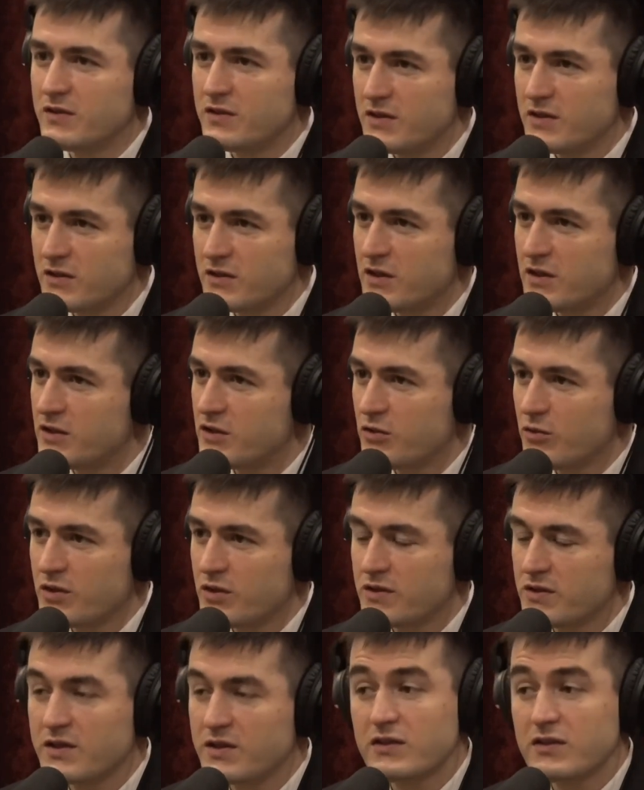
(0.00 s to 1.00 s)
These are the
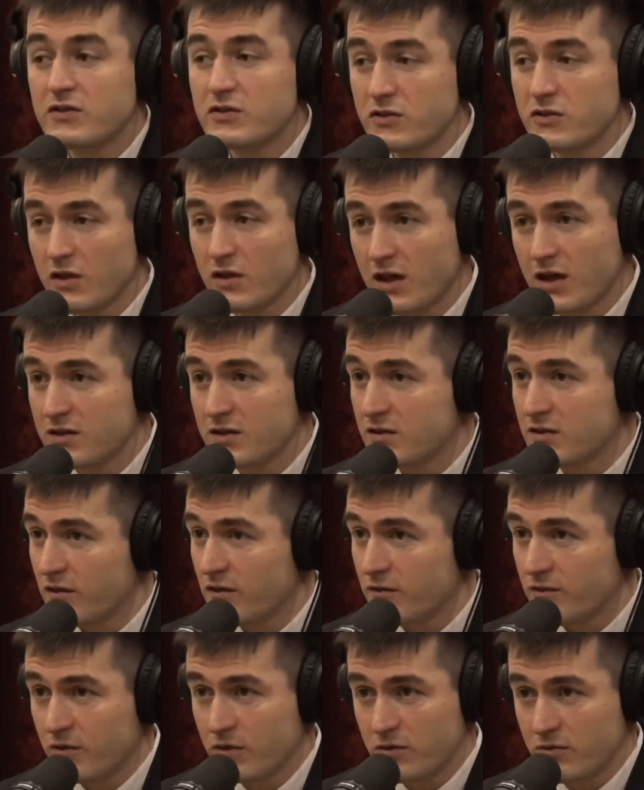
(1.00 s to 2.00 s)
intuitions. Yeah, there's a lot of
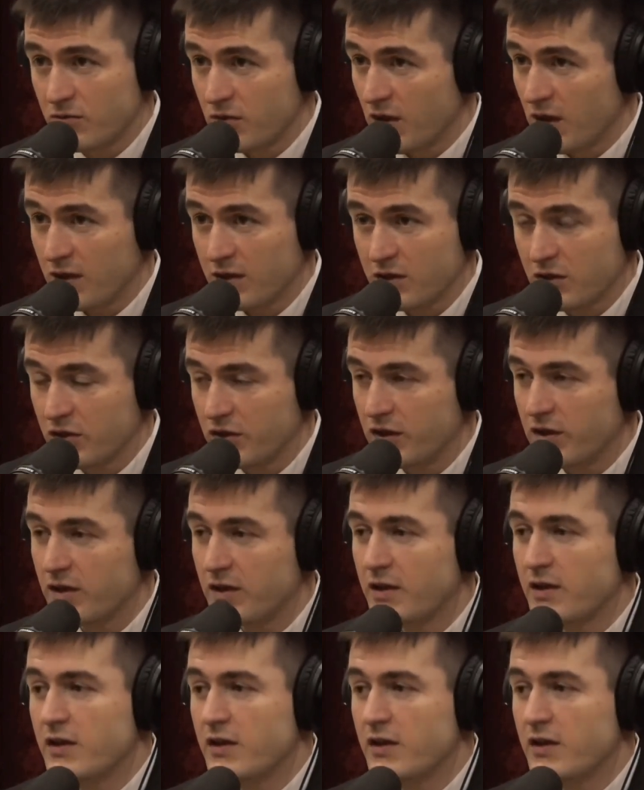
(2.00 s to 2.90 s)
stuff that's not clear.